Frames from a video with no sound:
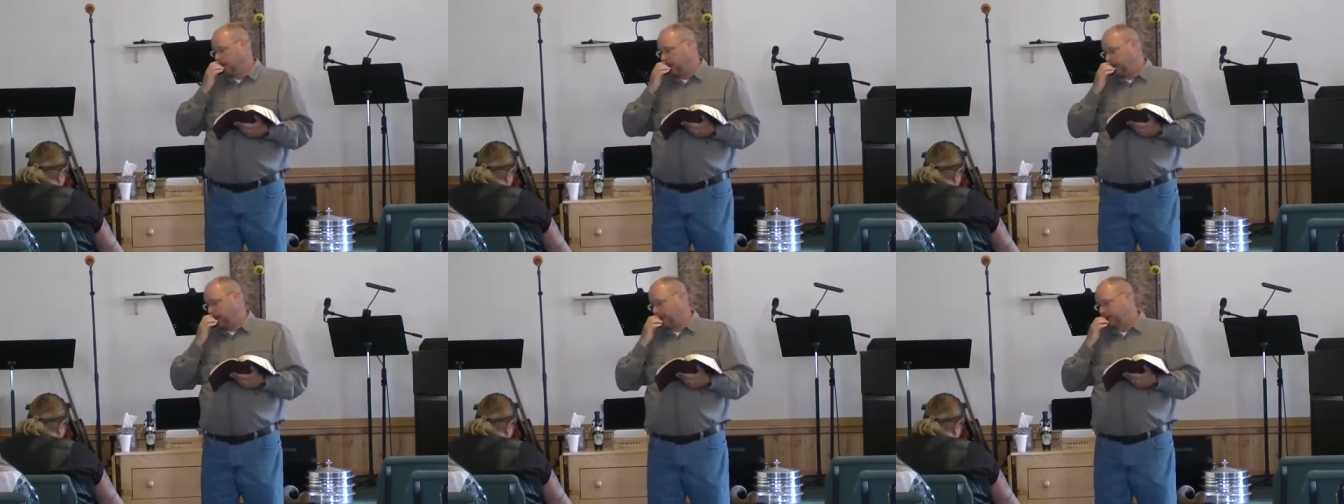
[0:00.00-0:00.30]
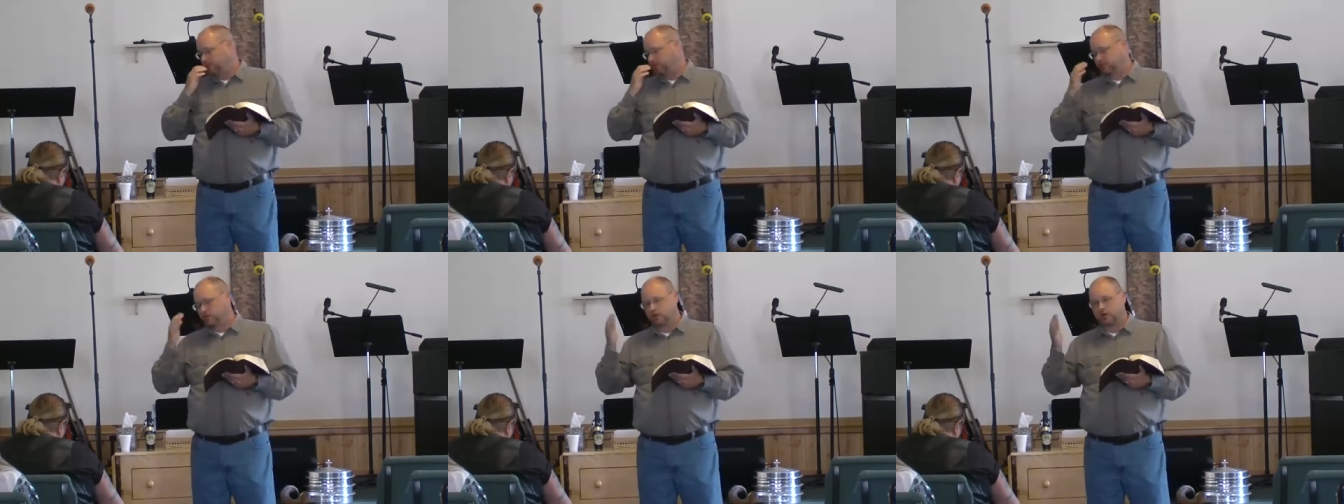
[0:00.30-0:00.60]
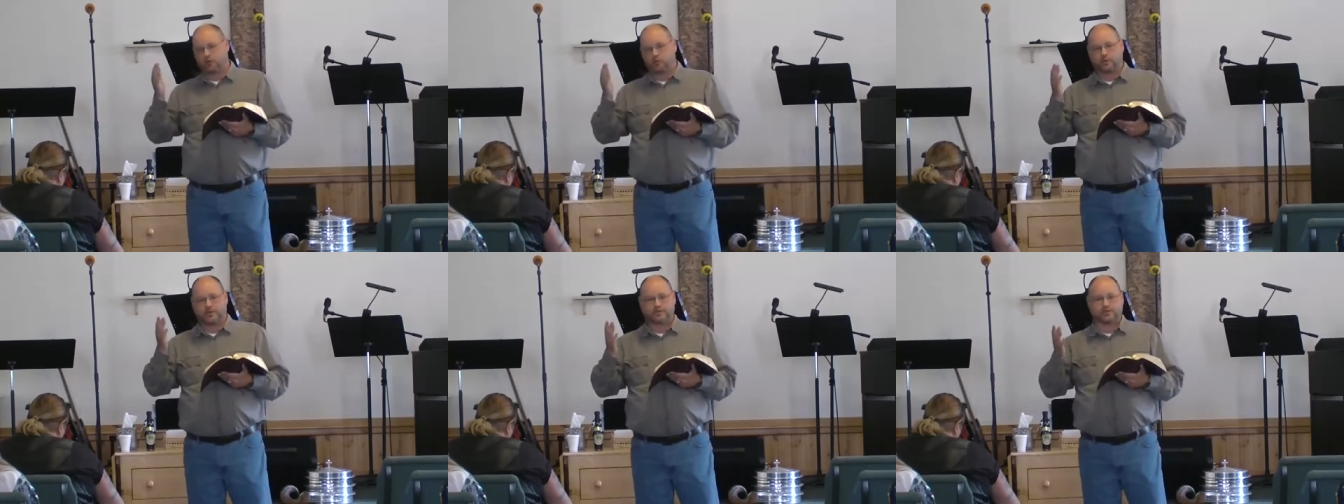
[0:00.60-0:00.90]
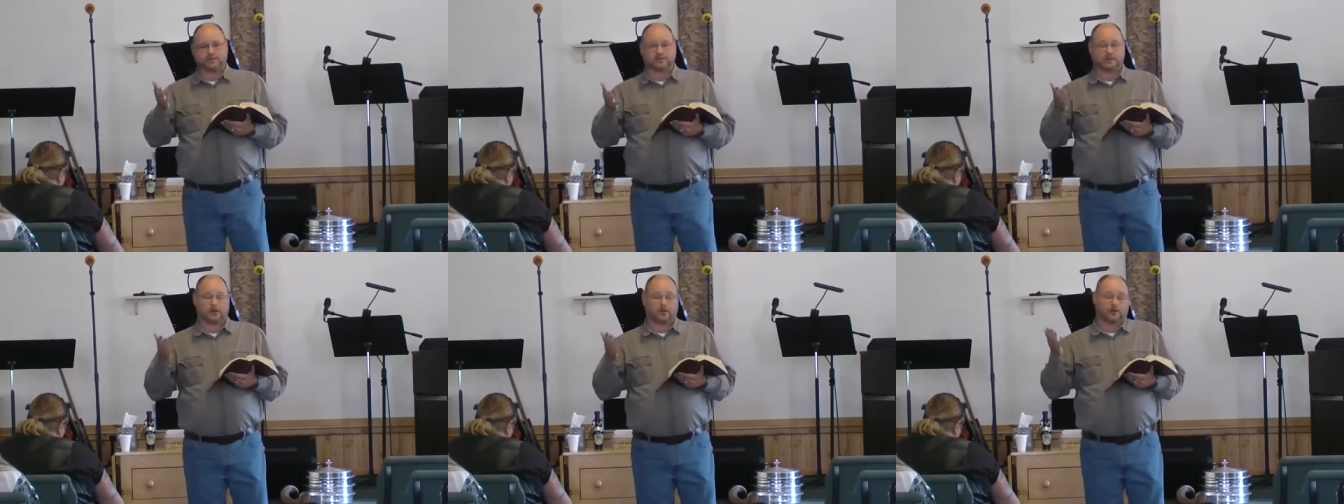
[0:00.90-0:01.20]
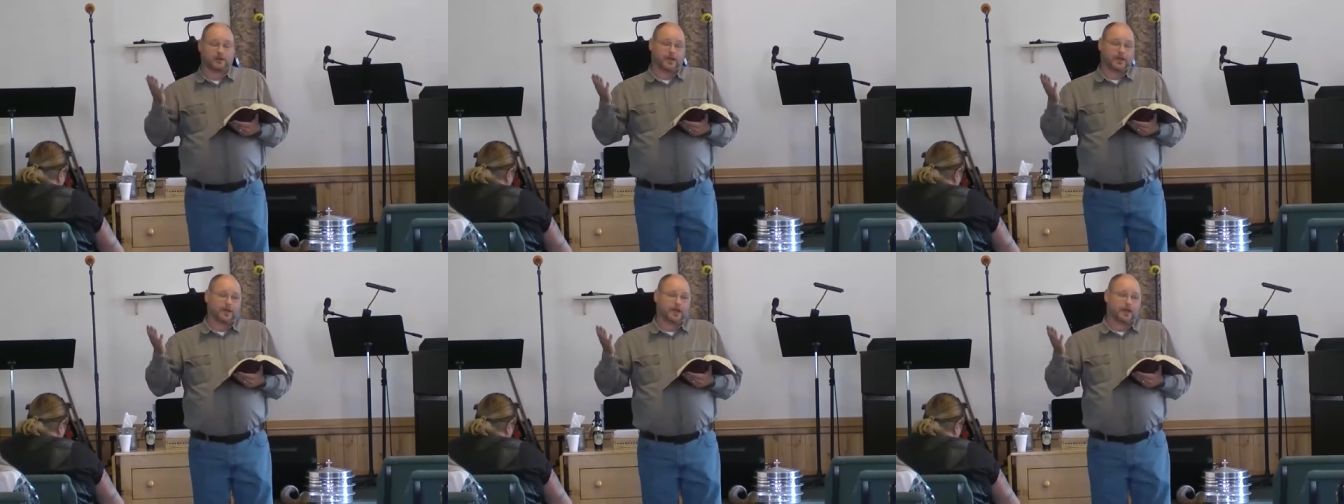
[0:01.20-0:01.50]
And so we just said,
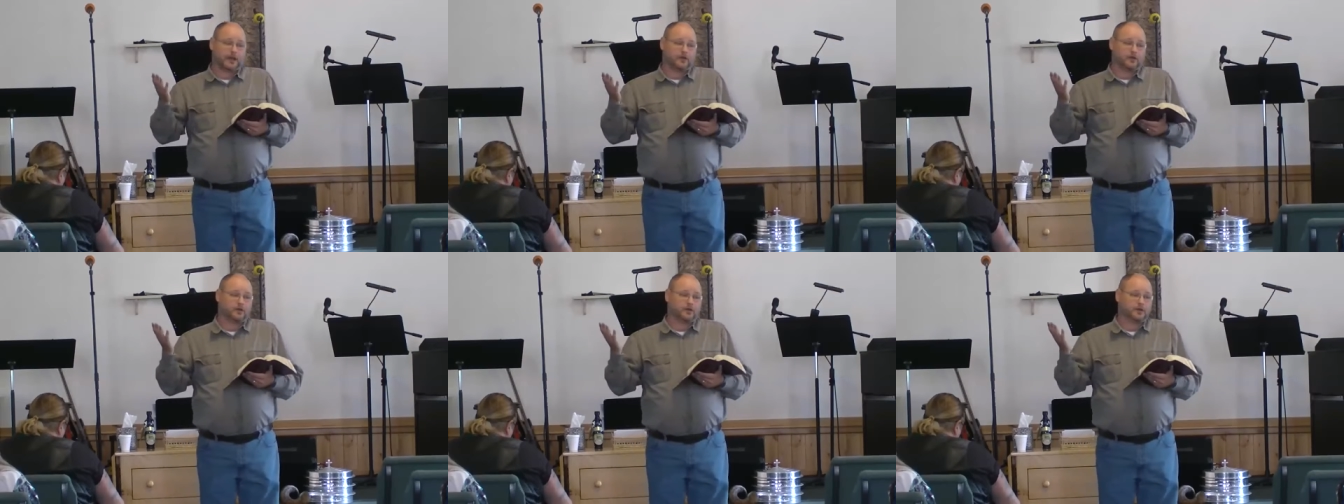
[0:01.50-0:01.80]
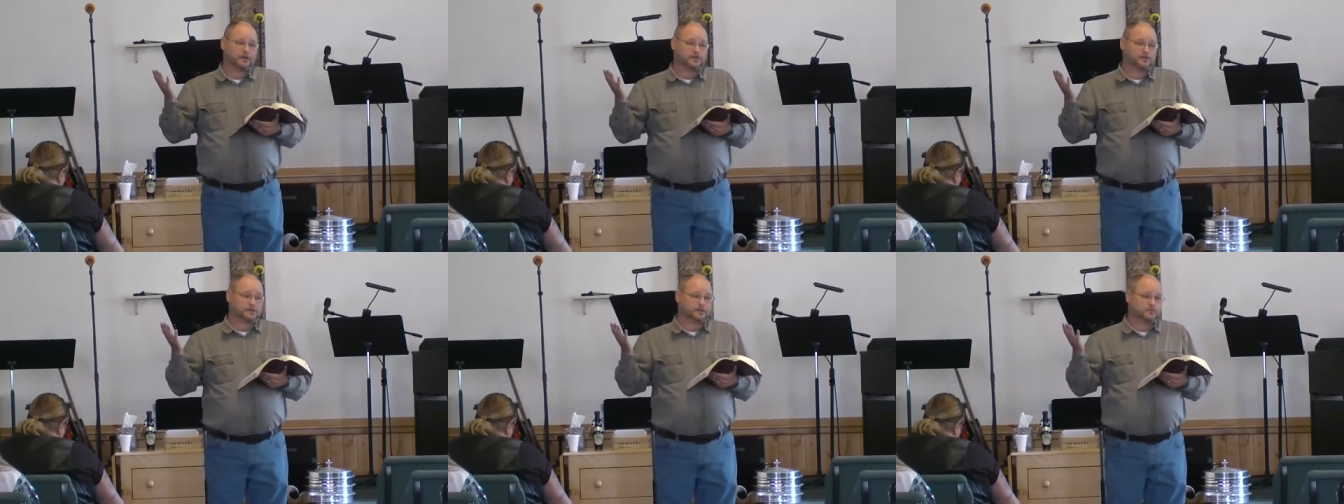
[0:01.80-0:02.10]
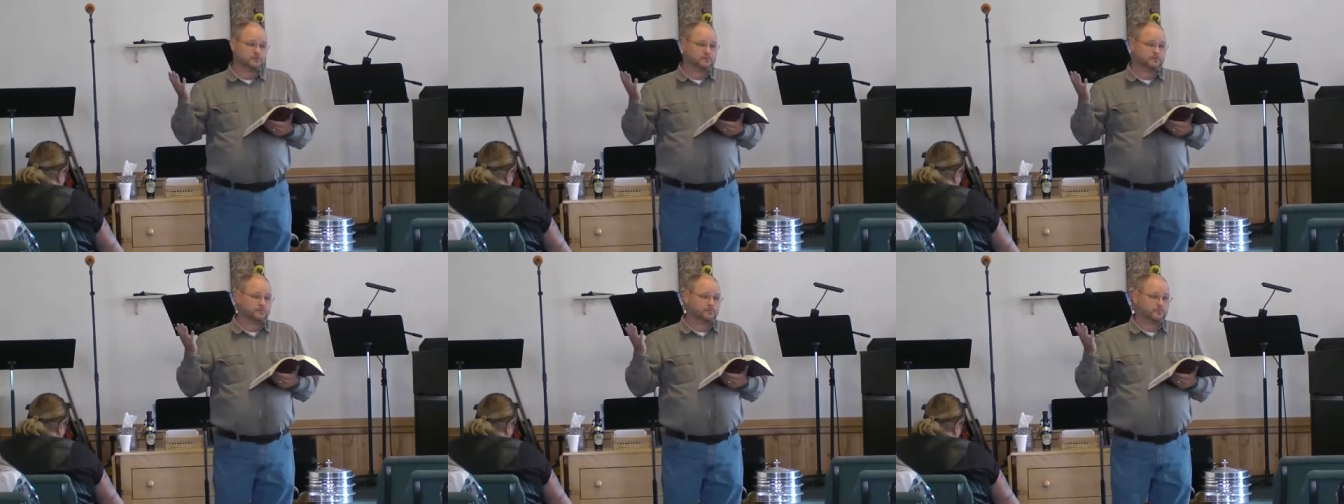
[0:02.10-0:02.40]
okay, God, here it is.